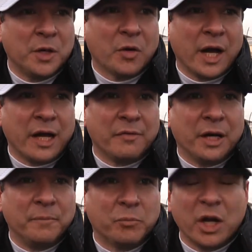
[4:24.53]
you know, kind of
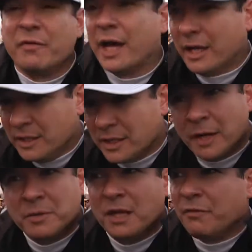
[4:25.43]
a prevent
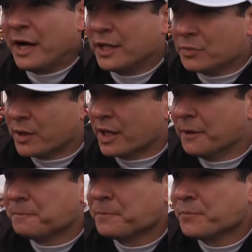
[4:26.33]
type defense with a,